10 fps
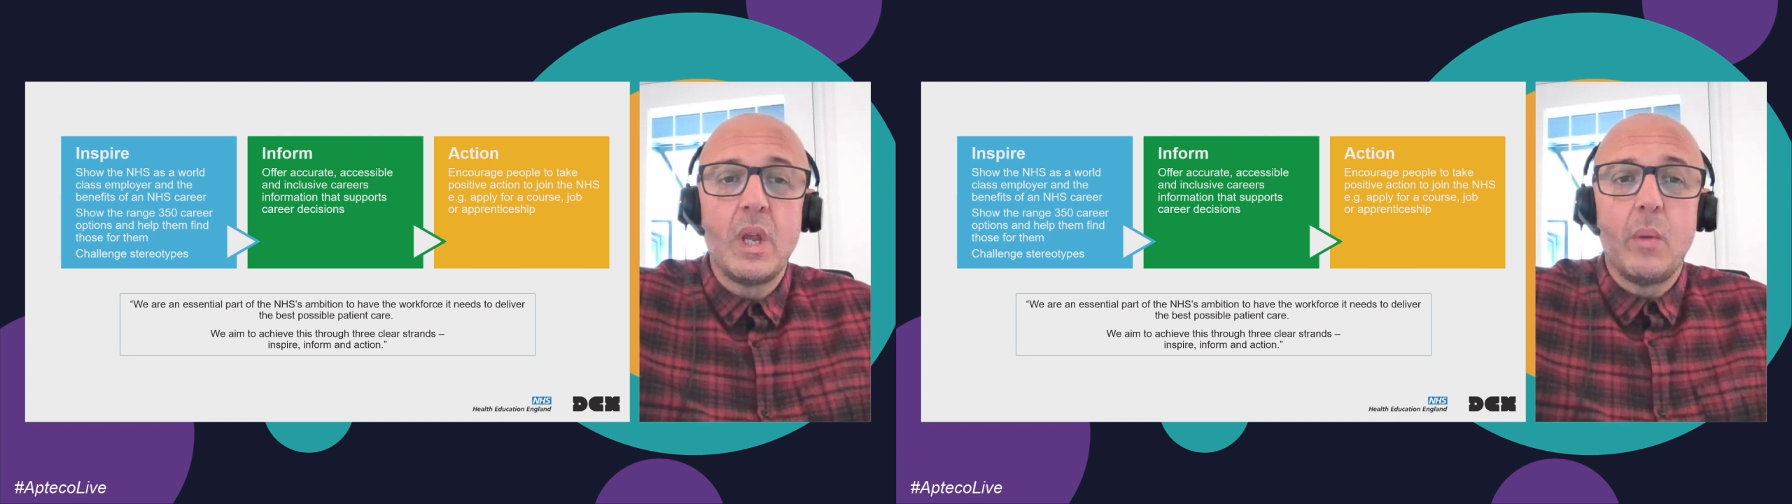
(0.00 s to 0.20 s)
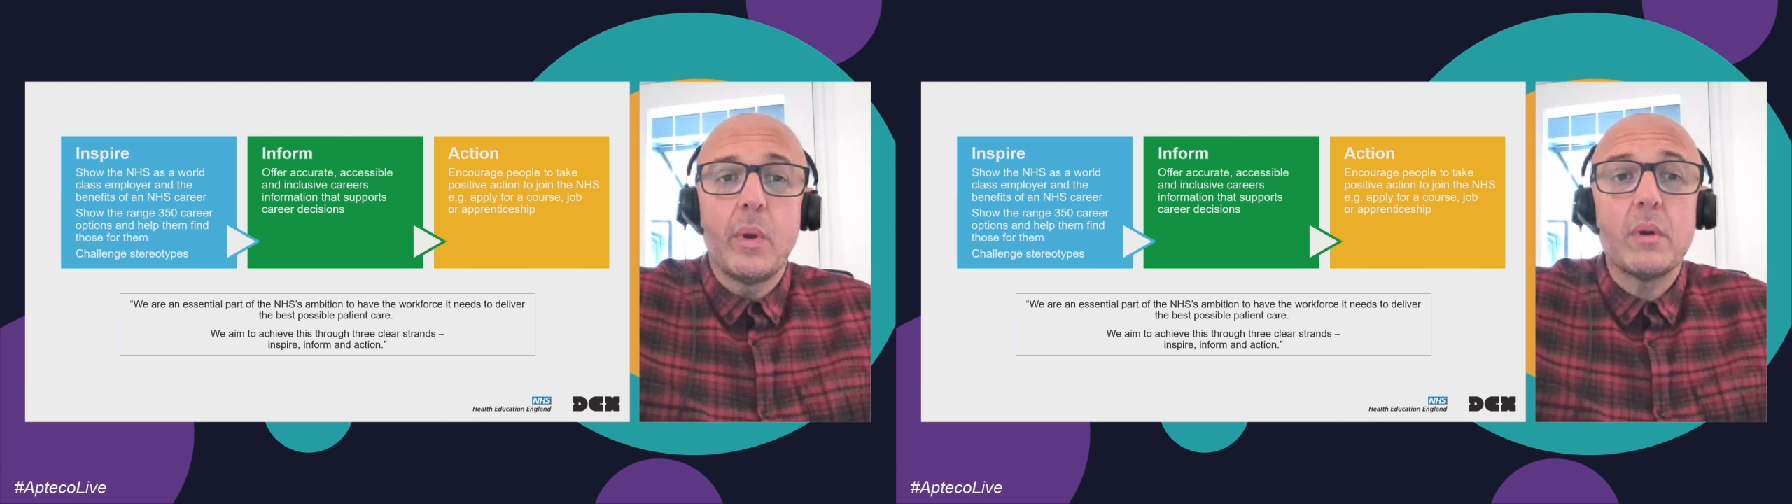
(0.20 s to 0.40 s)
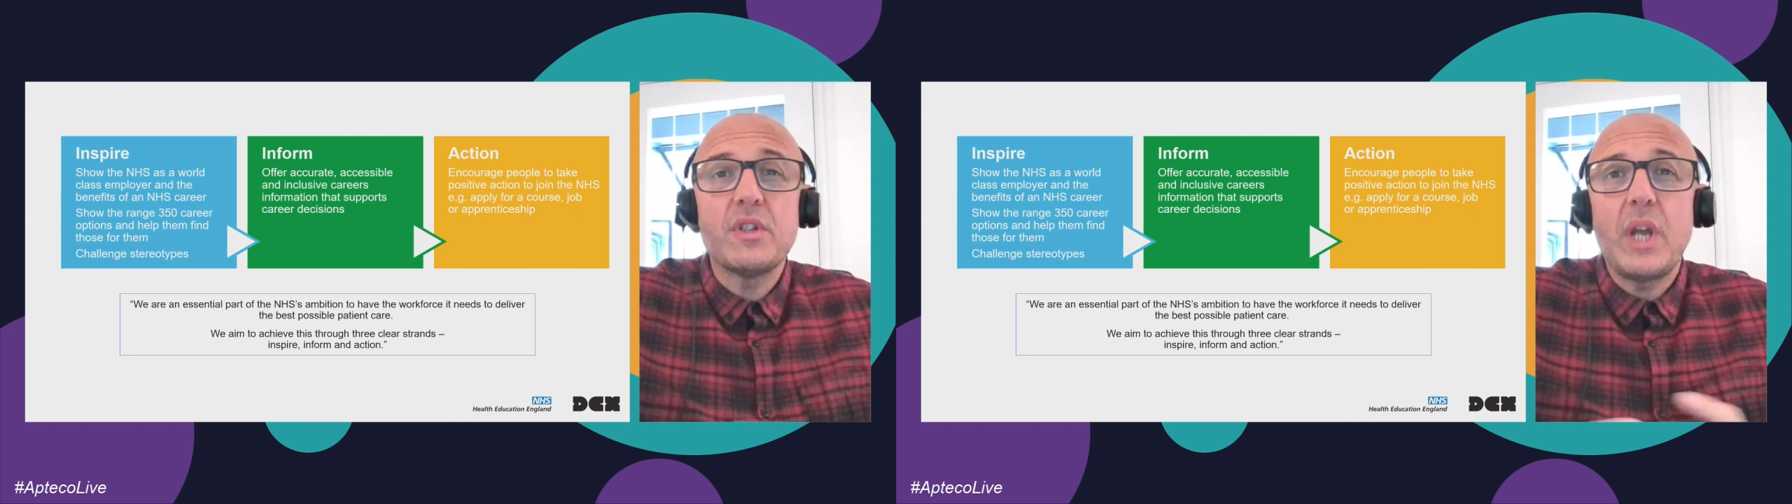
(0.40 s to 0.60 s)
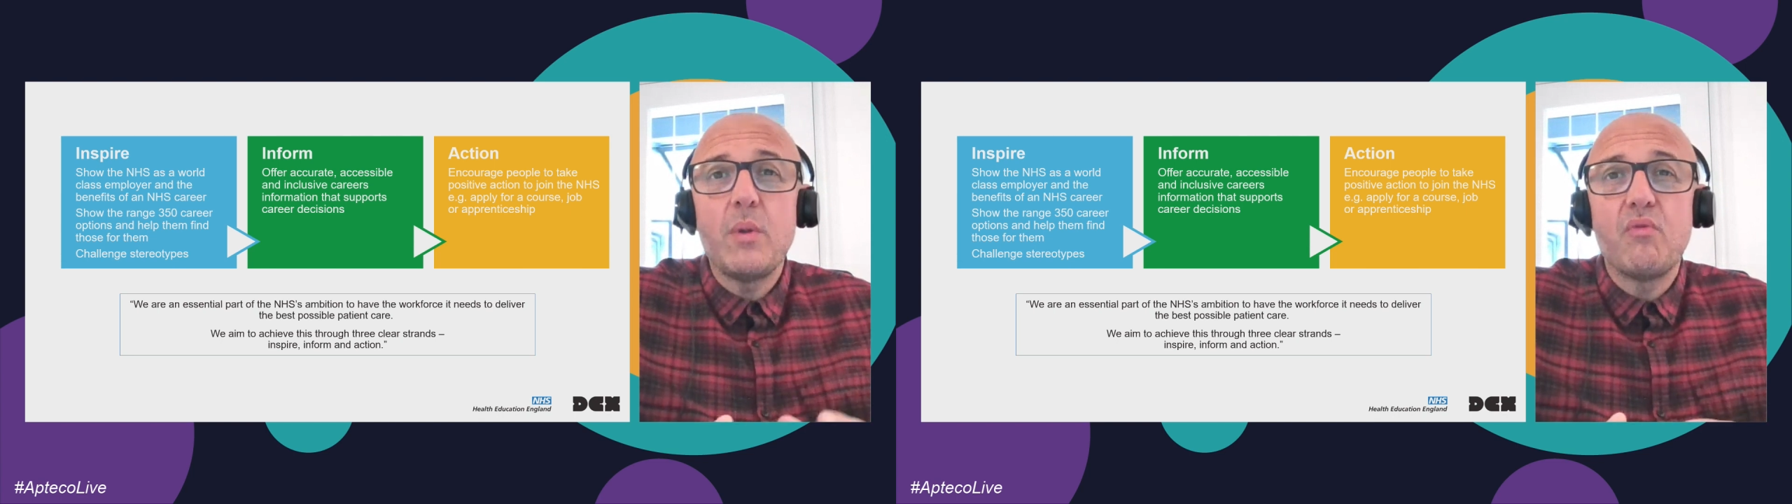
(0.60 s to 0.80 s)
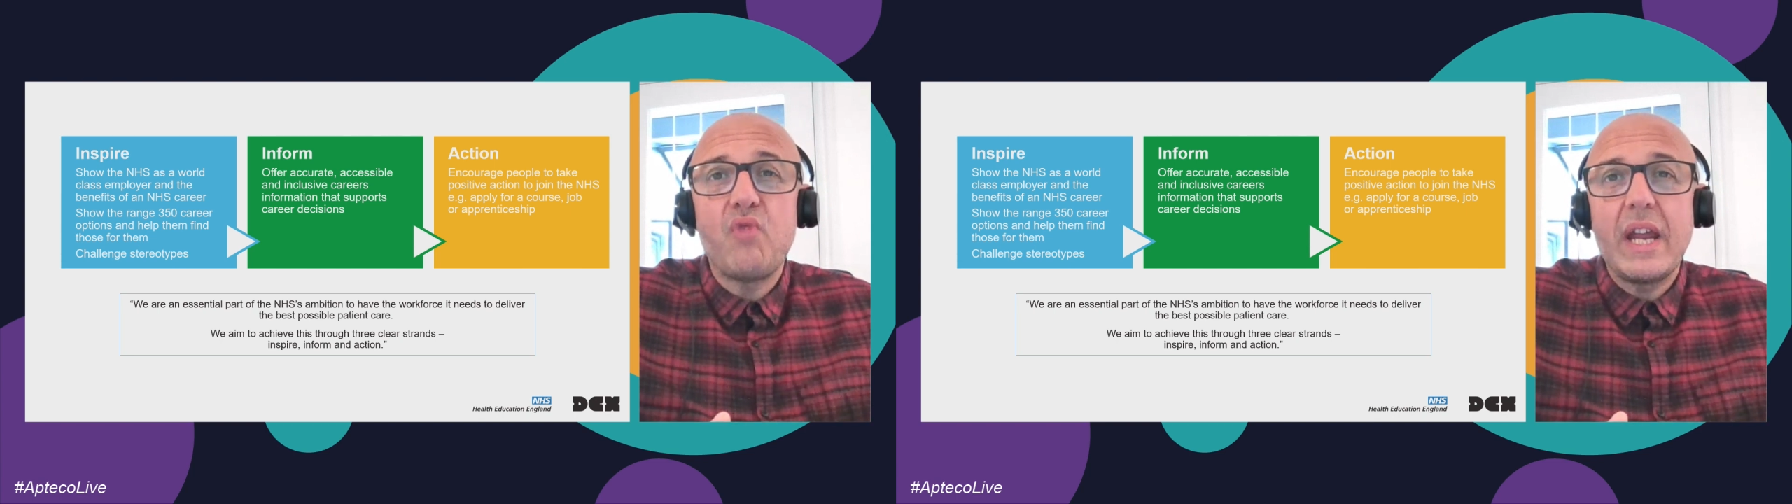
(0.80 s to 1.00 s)
We want to show
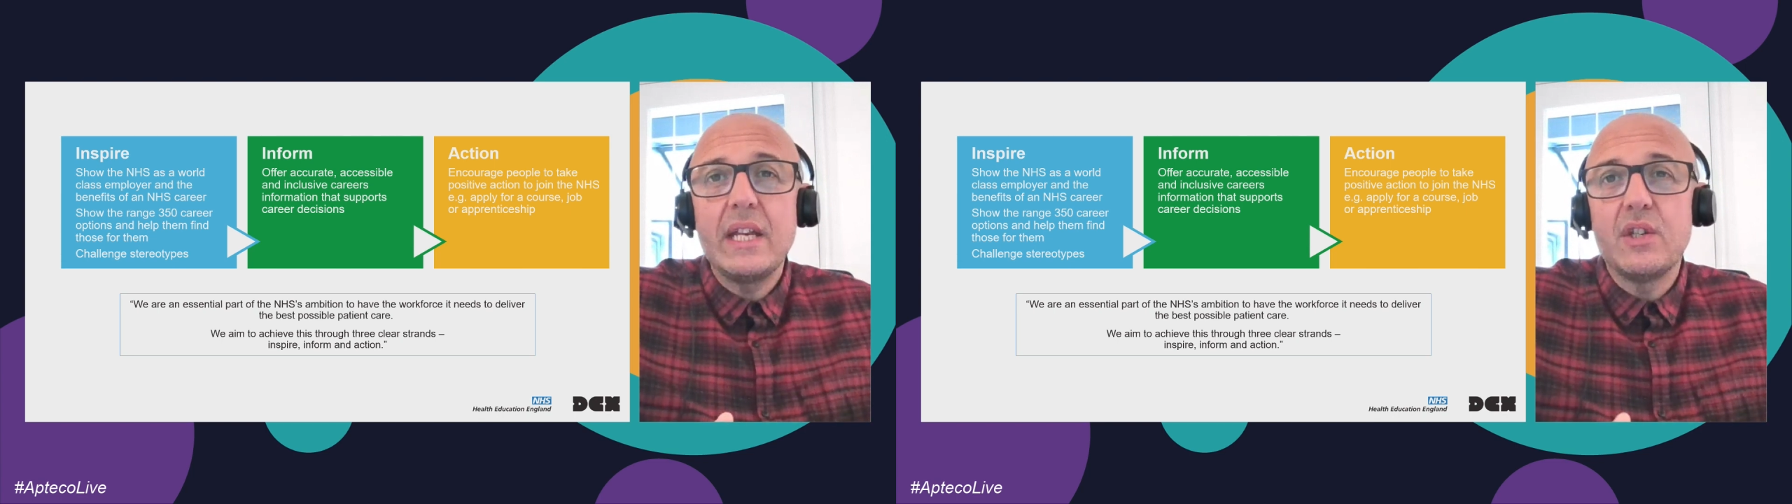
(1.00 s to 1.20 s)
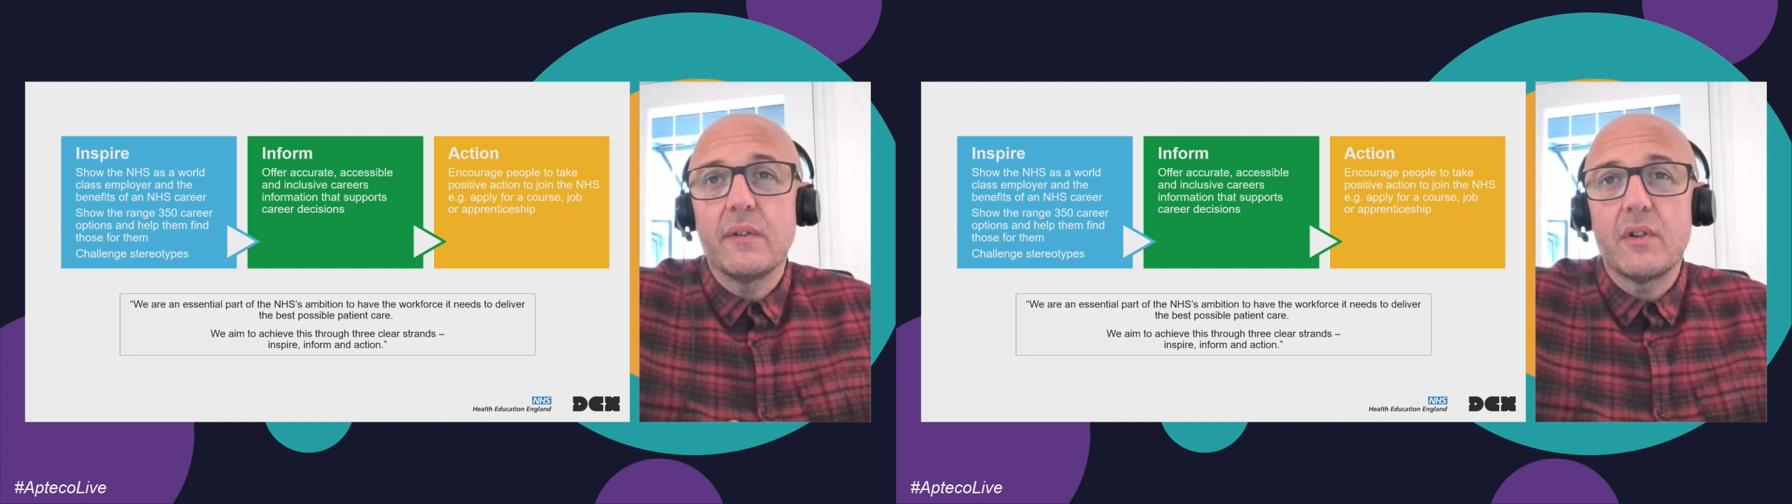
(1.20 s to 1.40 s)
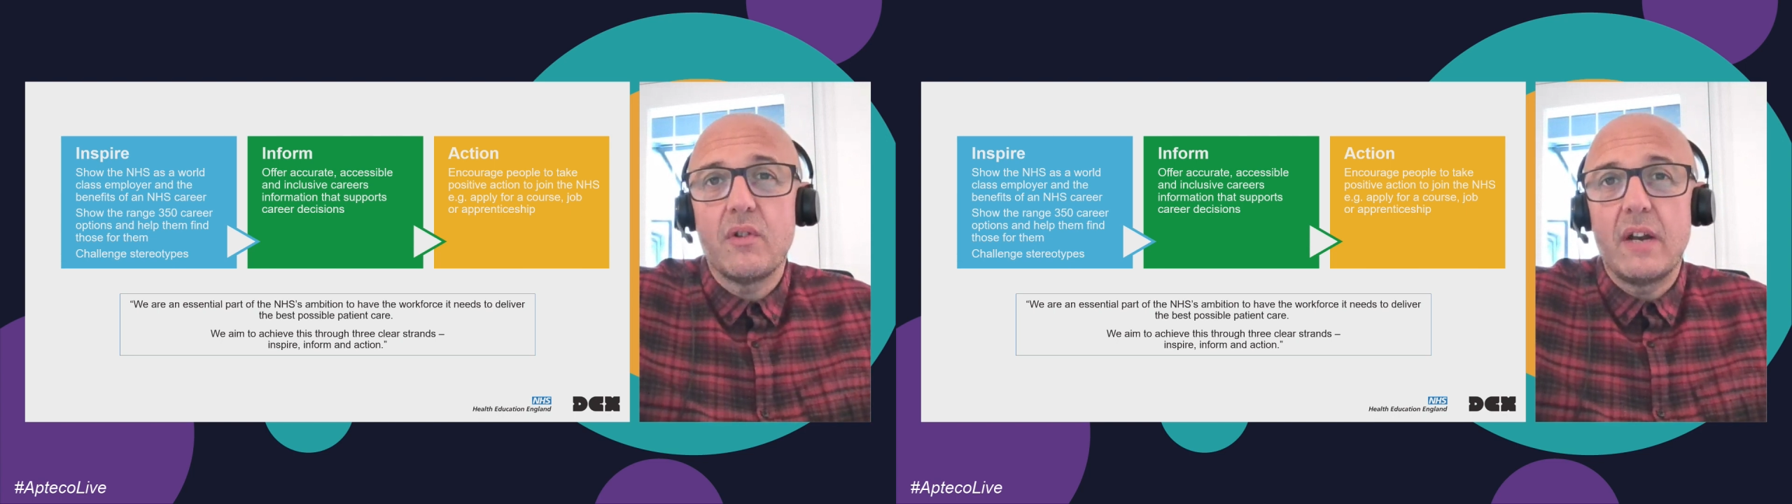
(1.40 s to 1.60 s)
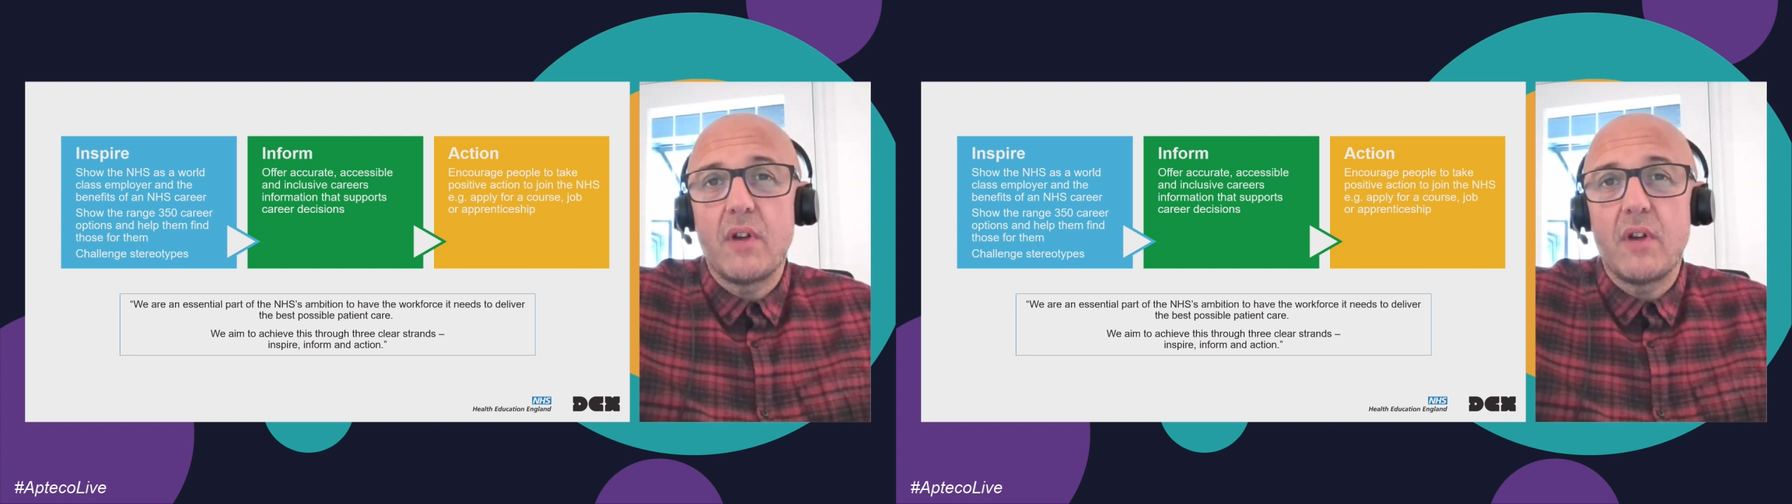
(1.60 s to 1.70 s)
the range of career